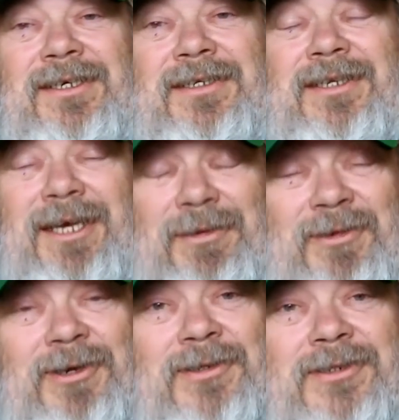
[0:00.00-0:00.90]
and
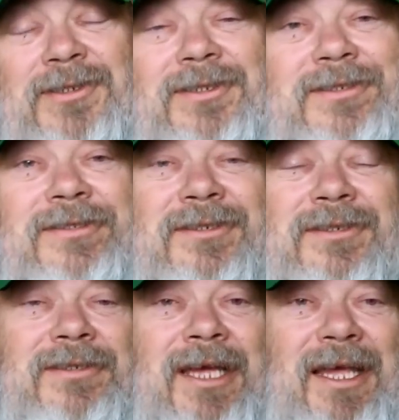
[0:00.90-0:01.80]
neighbors
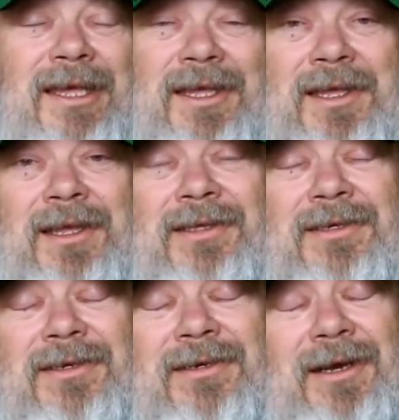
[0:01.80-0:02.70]
that.
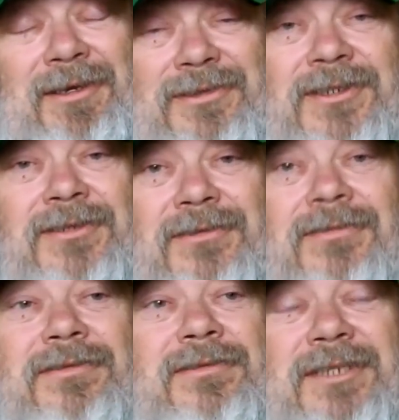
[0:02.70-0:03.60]
that are
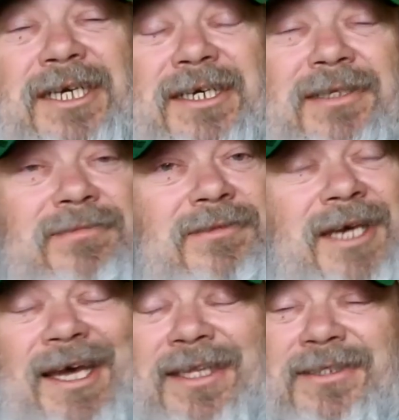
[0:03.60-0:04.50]
also dead.
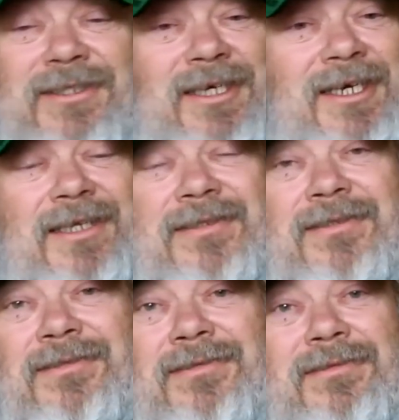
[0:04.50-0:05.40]
Dad's dead.
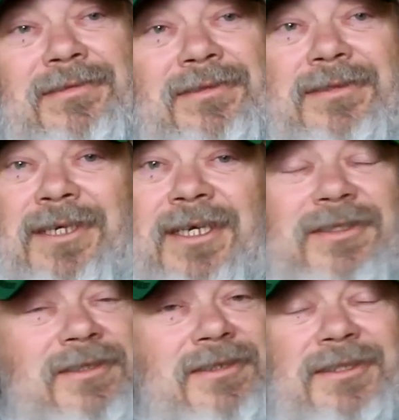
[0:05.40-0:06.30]

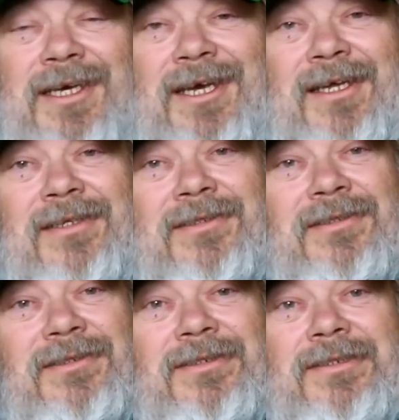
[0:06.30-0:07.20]
Dixon's dead.
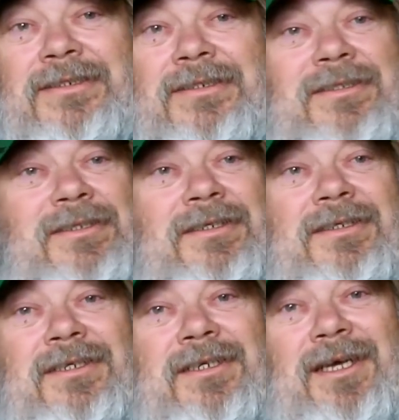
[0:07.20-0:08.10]

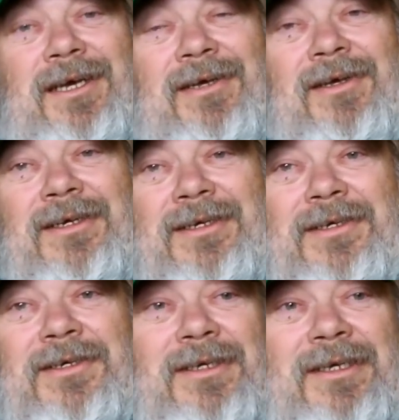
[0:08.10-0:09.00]
You know?
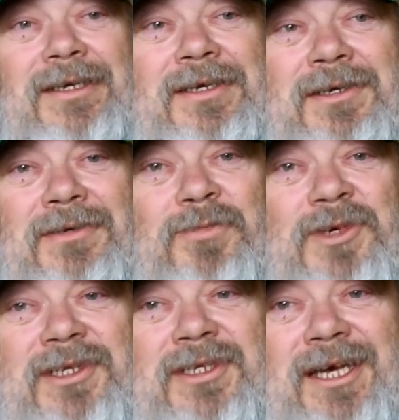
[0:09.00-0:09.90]

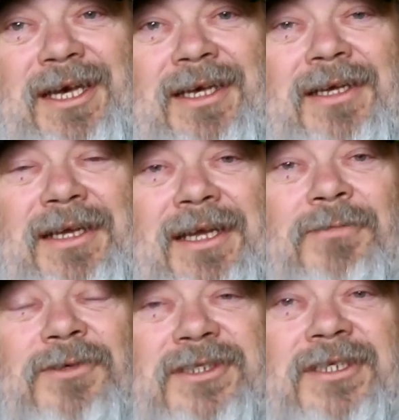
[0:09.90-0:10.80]
But uh,
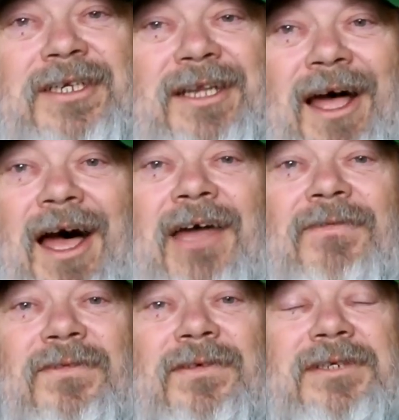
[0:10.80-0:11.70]
it was a good
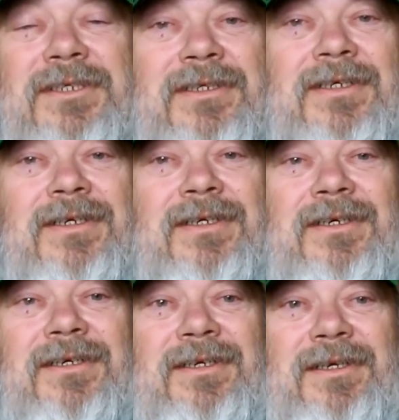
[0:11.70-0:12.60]
life.
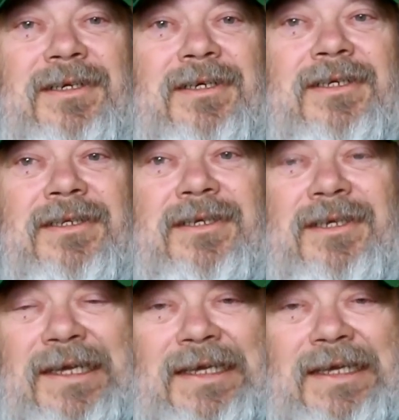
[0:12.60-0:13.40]
And